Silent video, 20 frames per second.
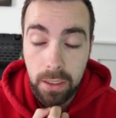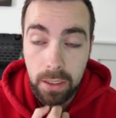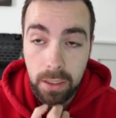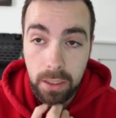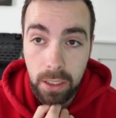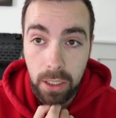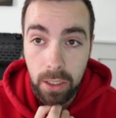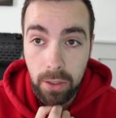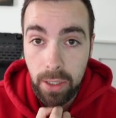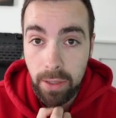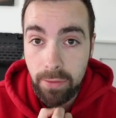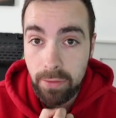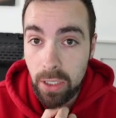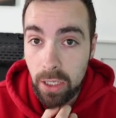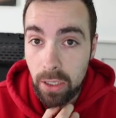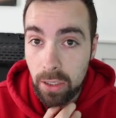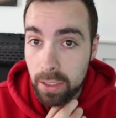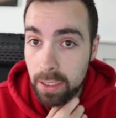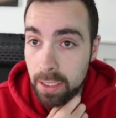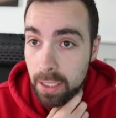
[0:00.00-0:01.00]
So they've
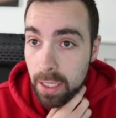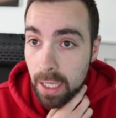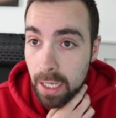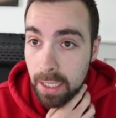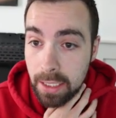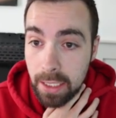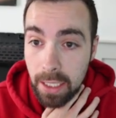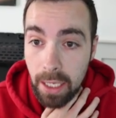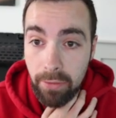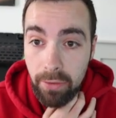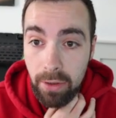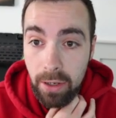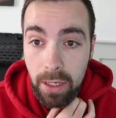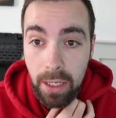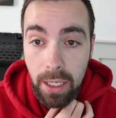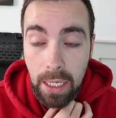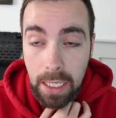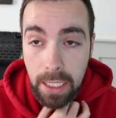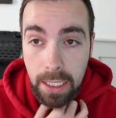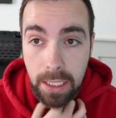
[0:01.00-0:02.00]
ducked. That's
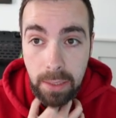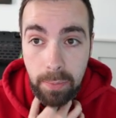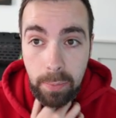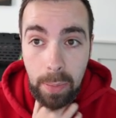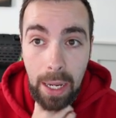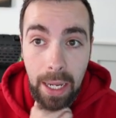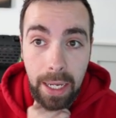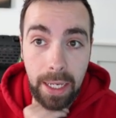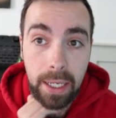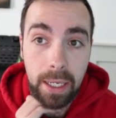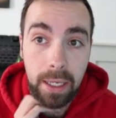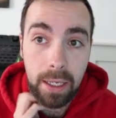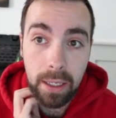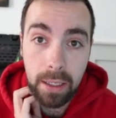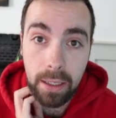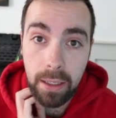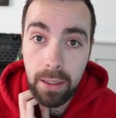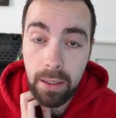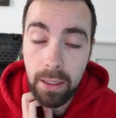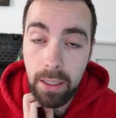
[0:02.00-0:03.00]
given East back
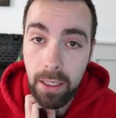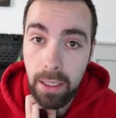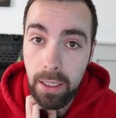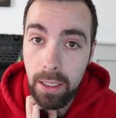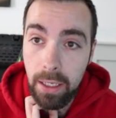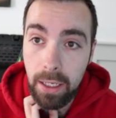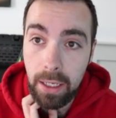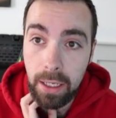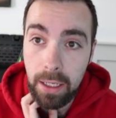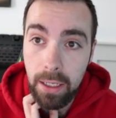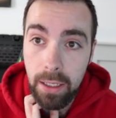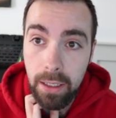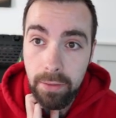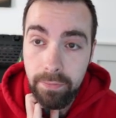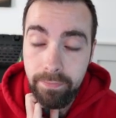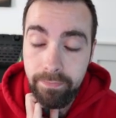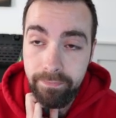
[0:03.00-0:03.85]
the